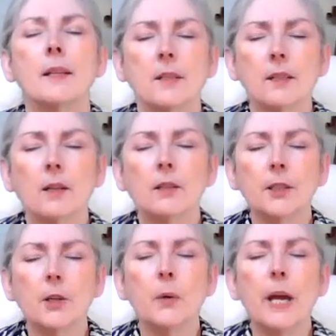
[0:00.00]
It's going to
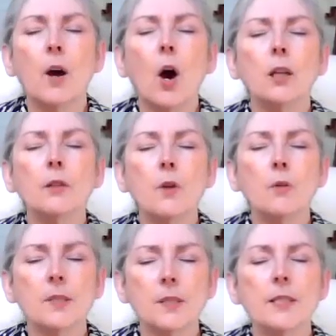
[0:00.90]
clear away all of
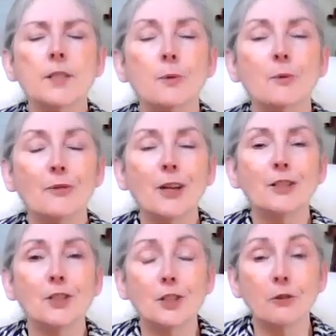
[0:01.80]
those things that are
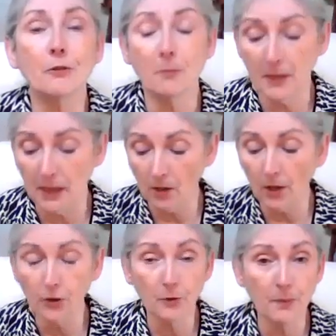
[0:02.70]
preventing you from being
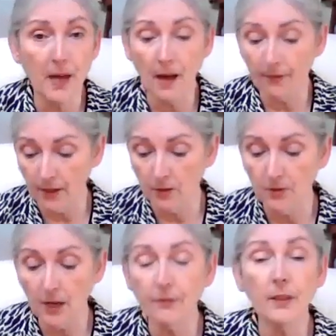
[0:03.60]
on your path. And you
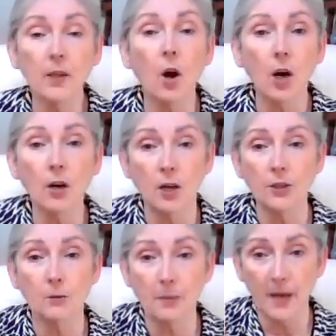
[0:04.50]
definitely are
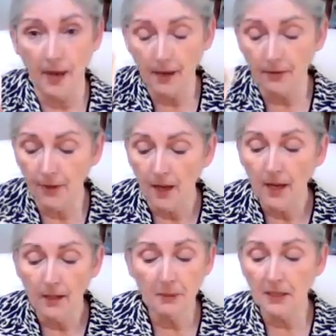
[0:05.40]
on your path
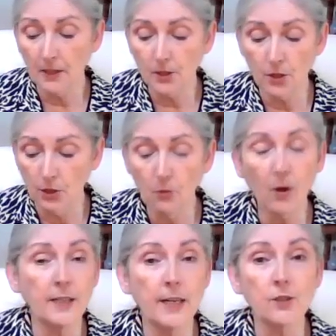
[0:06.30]
because you
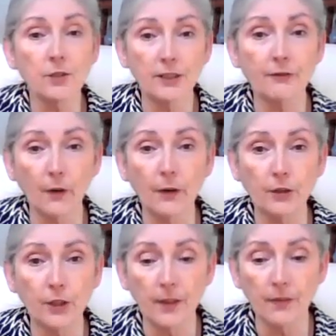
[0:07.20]
are naturally very
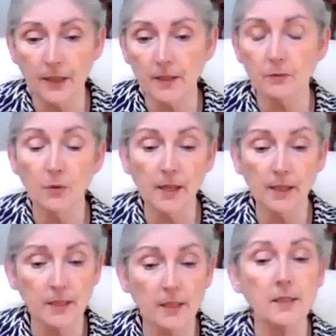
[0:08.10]
good at this, right?
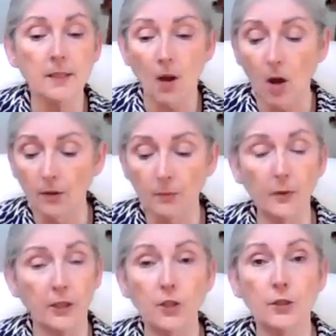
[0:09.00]
Because this is all
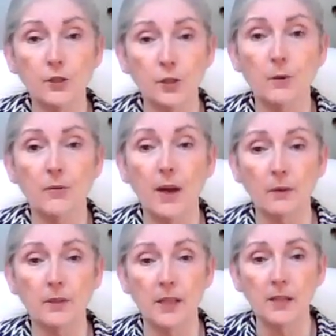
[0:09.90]
what you can do
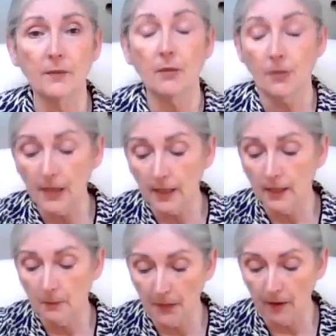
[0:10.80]
without even
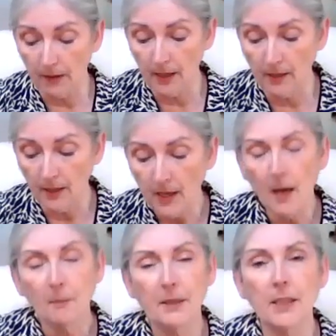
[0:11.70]
thinking about it.
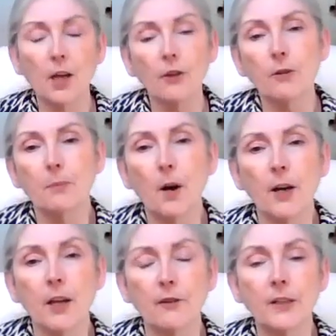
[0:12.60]
But the other
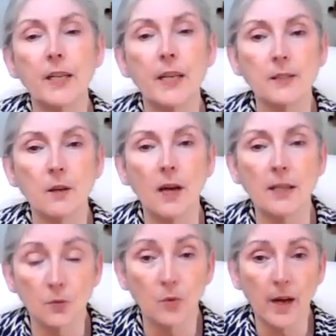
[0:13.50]
part of it is
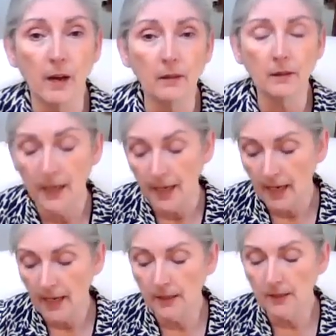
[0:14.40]
as well
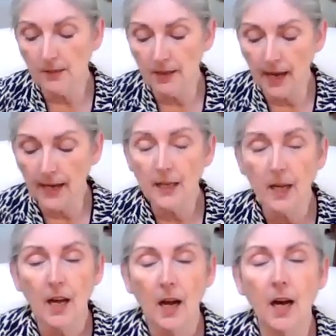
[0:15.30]
is that
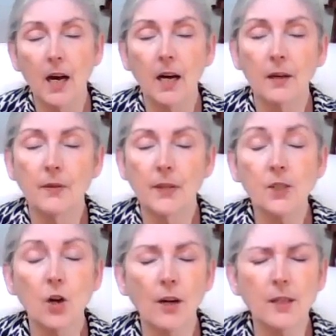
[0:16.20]

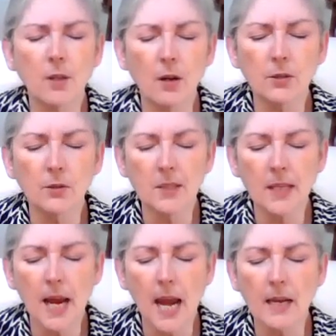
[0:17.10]
this card is also
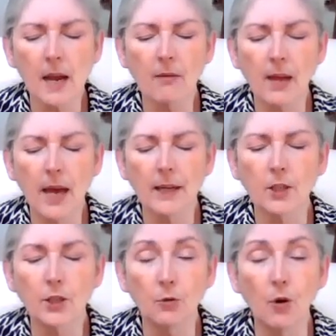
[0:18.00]
saying that
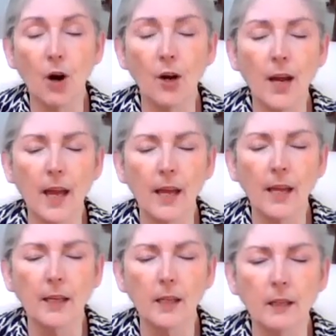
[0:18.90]
you are
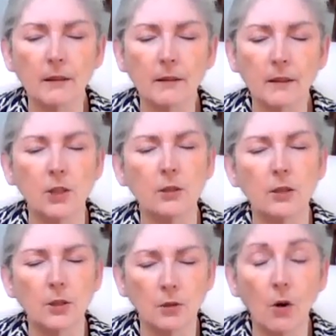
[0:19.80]

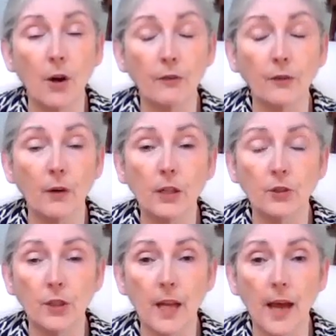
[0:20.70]
very
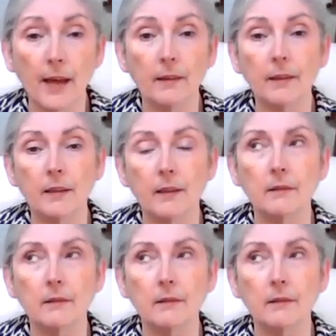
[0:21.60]
good at